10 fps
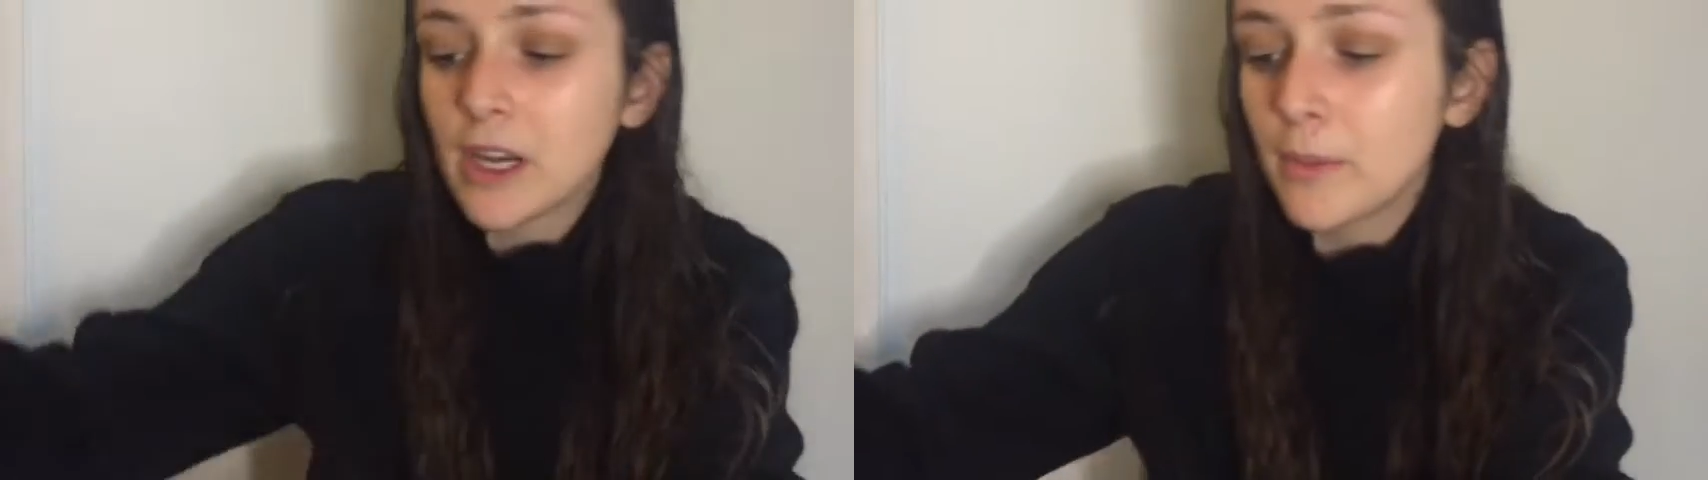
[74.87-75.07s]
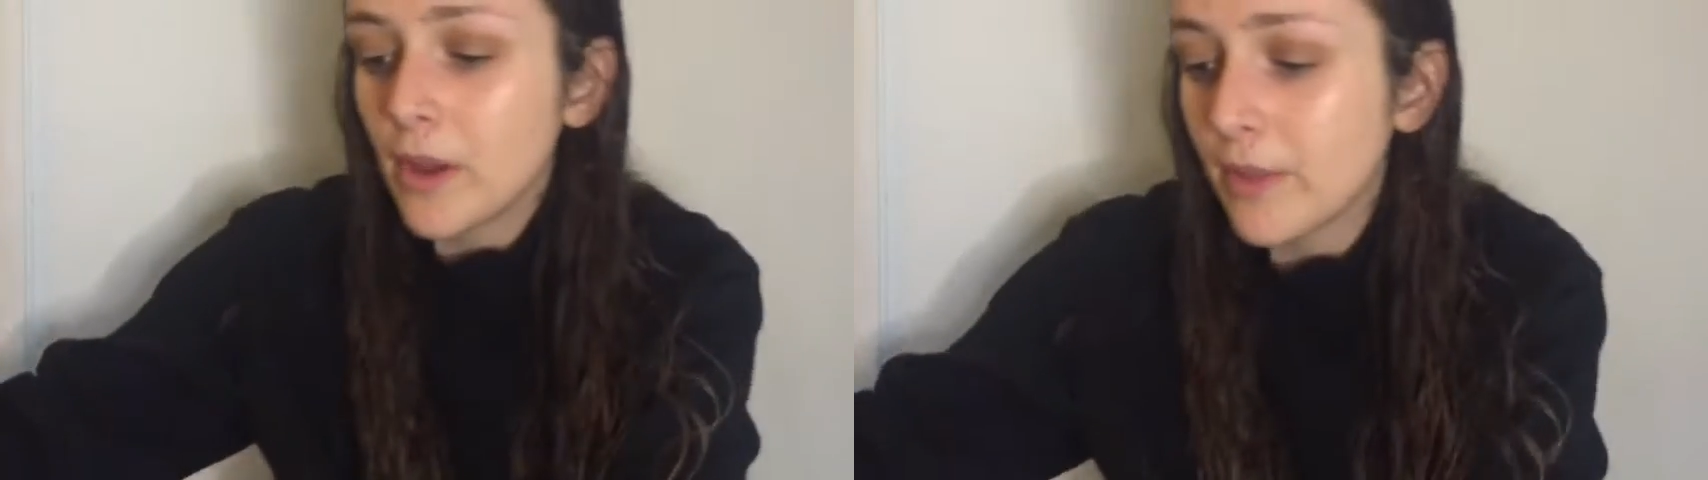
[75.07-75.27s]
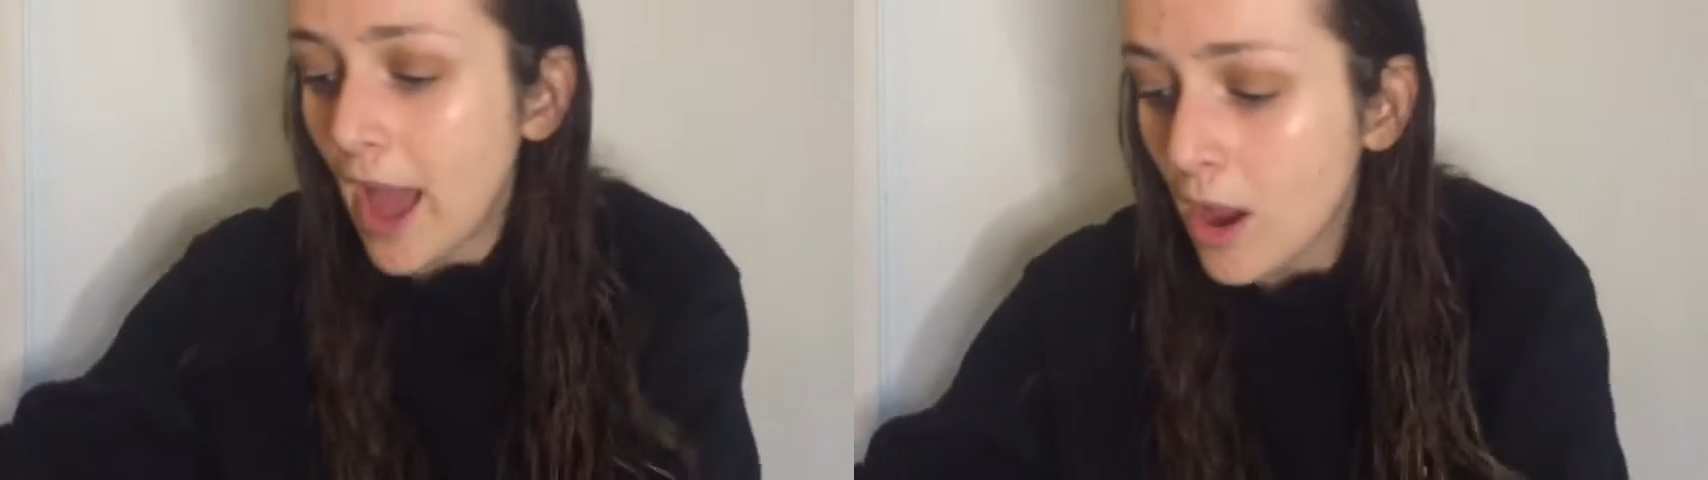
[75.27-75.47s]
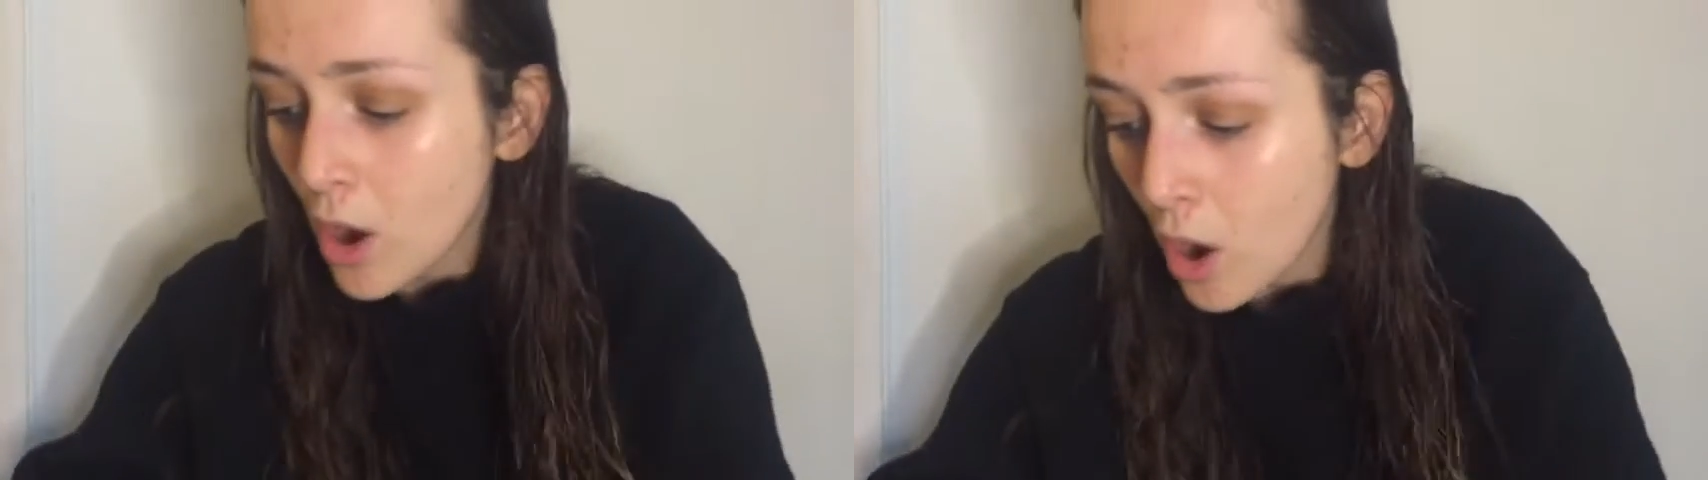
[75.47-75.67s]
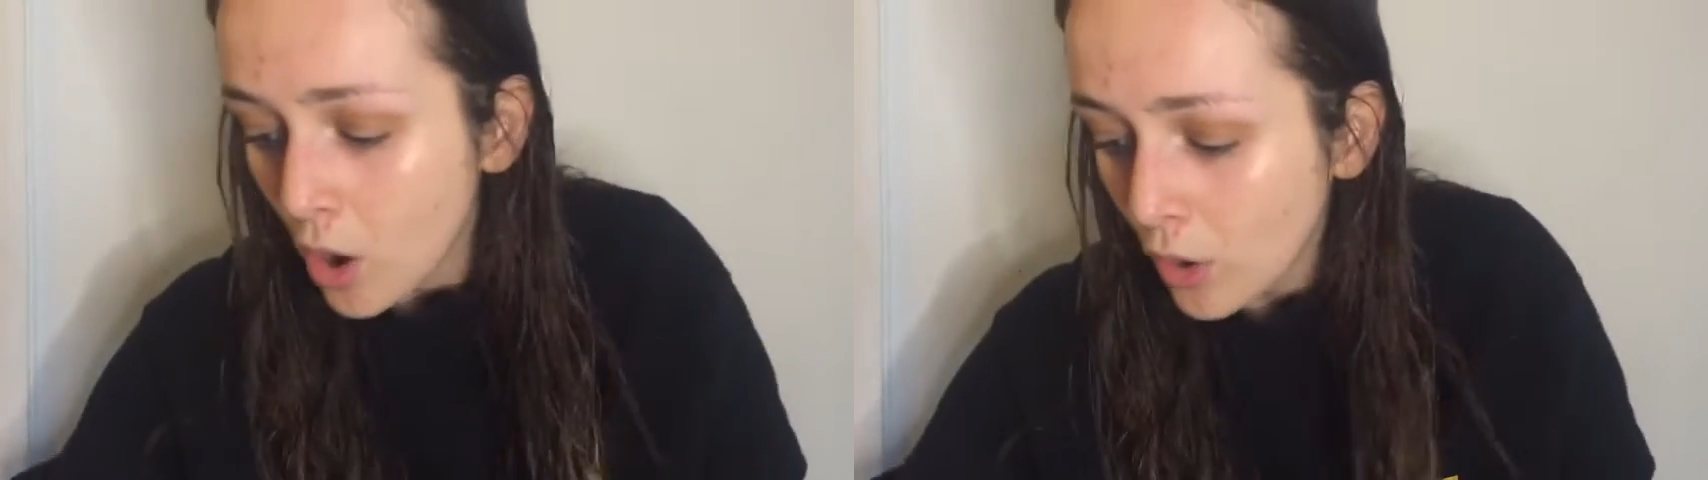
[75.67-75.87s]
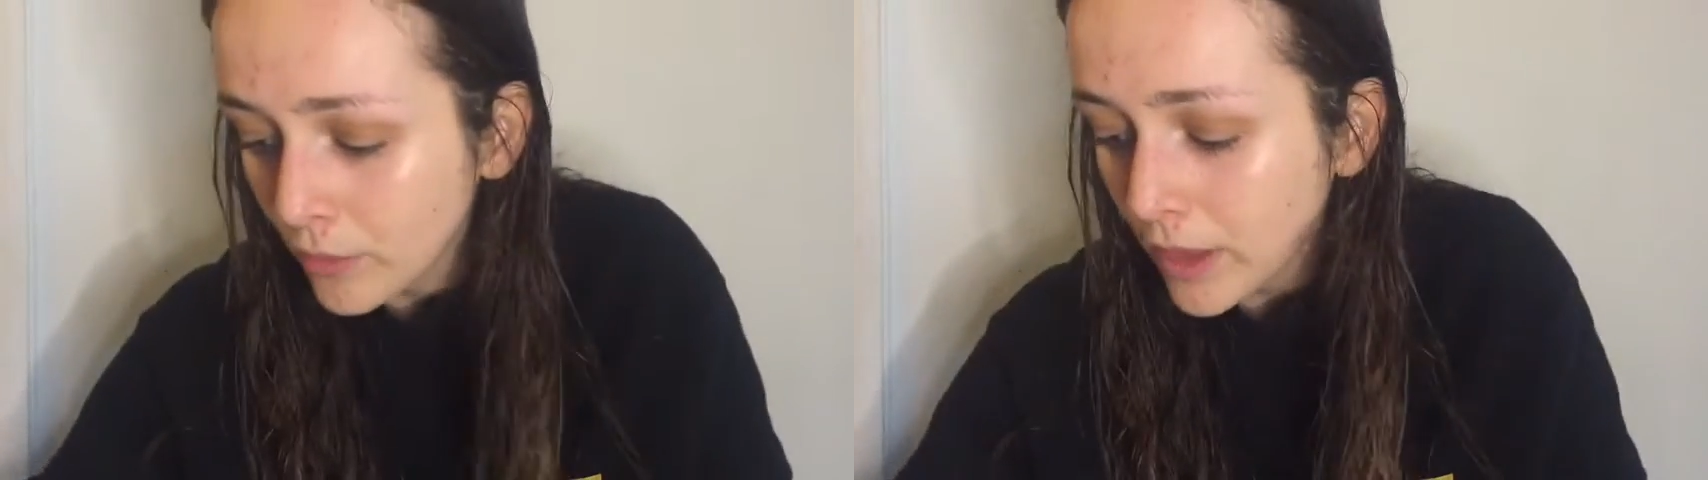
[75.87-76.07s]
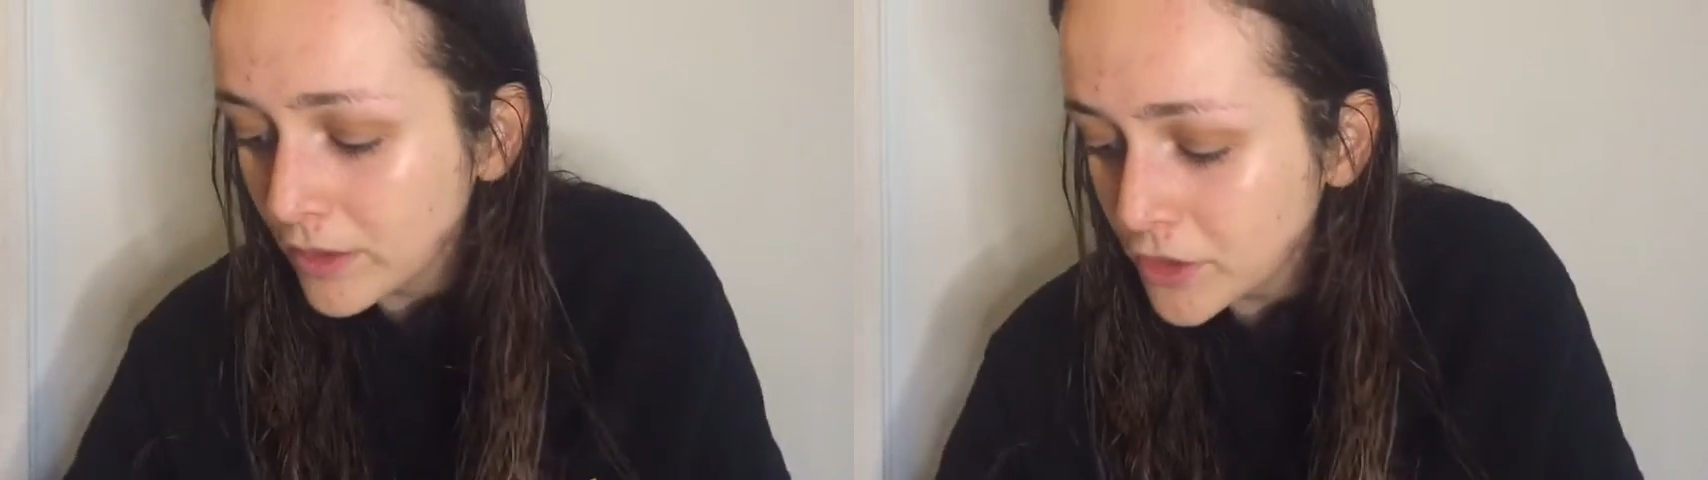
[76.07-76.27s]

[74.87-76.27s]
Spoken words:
we're going to put that on